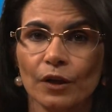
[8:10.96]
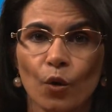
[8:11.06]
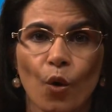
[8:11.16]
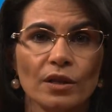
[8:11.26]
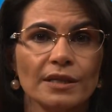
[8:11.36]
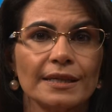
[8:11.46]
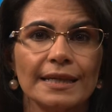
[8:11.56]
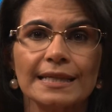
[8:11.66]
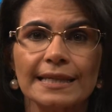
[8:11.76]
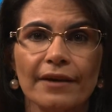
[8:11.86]
called
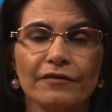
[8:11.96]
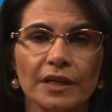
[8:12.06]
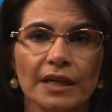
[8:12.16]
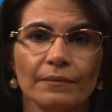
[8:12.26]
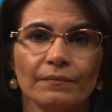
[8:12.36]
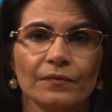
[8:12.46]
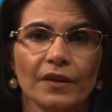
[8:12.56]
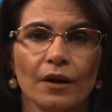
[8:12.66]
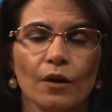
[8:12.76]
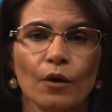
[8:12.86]
TCFD,
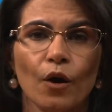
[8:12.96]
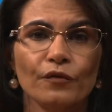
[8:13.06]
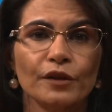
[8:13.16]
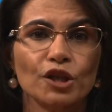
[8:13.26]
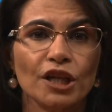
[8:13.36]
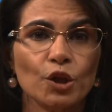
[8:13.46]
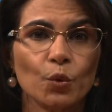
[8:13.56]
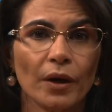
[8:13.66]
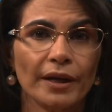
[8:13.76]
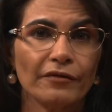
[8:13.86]
of the
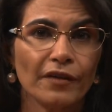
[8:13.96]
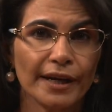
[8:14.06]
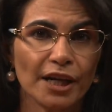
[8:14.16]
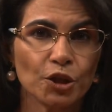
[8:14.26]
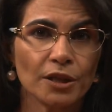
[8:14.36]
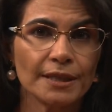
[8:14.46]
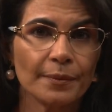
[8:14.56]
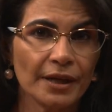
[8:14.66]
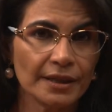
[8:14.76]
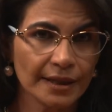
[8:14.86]
G20 Financial
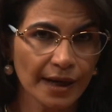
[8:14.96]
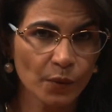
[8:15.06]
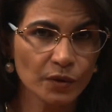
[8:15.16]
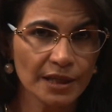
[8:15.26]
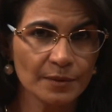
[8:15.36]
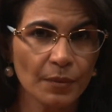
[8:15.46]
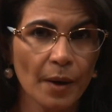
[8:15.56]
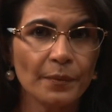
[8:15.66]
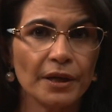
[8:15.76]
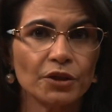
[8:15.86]
Stability Council's
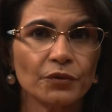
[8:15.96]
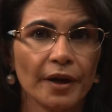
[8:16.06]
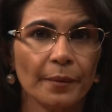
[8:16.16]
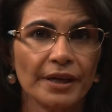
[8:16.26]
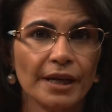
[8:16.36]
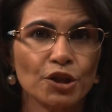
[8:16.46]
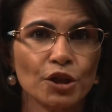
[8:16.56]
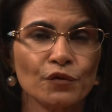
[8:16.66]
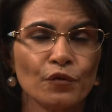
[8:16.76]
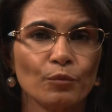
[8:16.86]
published
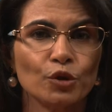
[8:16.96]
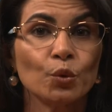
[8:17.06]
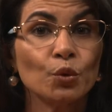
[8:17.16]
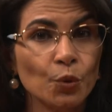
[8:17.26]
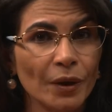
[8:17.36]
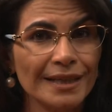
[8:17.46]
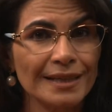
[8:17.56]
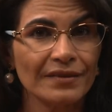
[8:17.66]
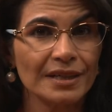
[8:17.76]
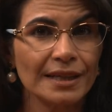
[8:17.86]
recommendations from June
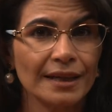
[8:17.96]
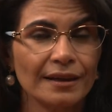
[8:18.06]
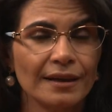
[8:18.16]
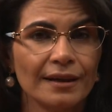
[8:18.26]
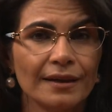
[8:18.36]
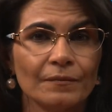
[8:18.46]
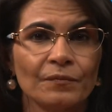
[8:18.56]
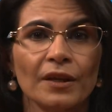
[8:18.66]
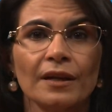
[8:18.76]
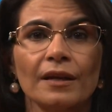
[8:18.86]
2017,
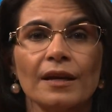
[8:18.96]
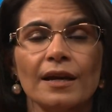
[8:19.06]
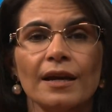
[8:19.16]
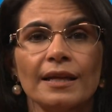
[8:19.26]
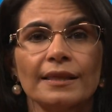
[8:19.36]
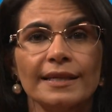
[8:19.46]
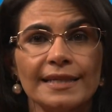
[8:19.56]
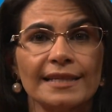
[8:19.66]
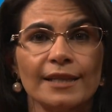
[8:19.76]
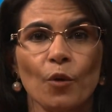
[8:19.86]
this
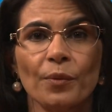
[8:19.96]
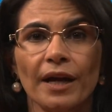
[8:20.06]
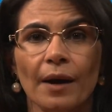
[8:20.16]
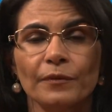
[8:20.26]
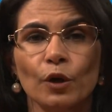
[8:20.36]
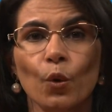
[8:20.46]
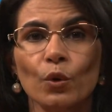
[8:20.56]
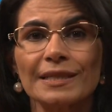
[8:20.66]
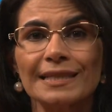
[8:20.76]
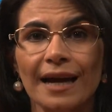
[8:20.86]
has now become the
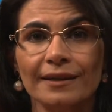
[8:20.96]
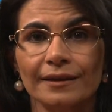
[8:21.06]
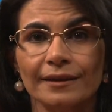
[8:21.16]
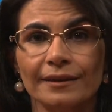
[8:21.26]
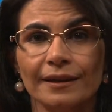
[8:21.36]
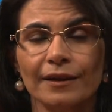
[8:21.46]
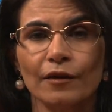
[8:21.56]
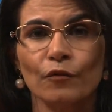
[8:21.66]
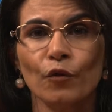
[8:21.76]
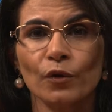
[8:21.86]
gold standard
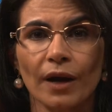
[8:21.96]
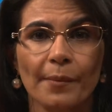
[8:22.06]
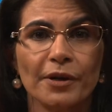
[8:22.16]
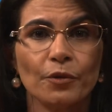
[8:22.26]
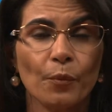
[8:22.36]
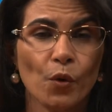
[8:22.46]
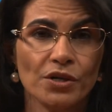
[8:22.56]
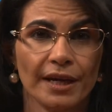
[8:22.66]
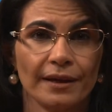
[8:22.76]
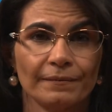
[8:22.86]
for climate
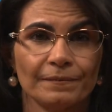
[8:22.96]
reporting.